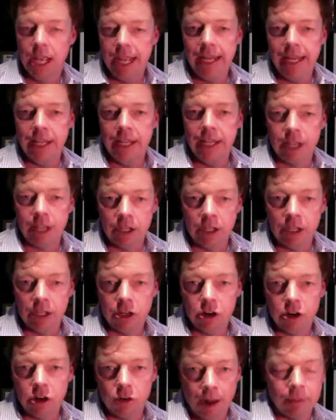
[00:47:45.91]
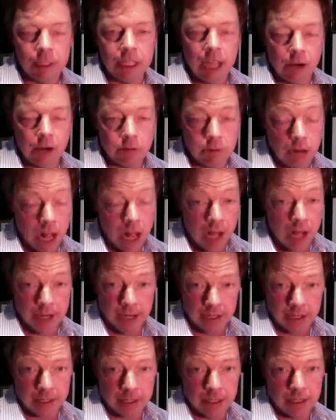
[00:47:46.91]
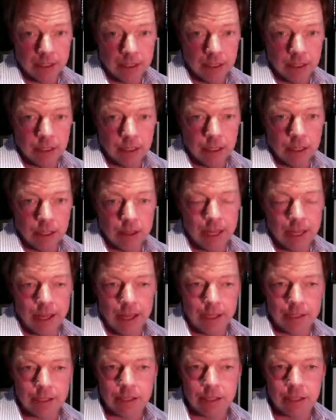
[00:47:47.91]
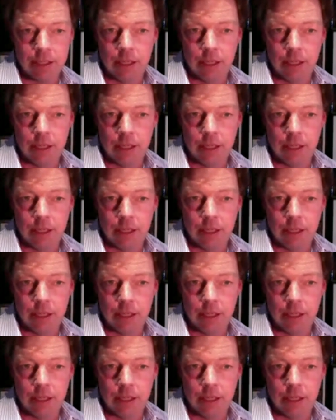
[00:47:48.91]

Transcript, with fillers: It is incredibly ironic that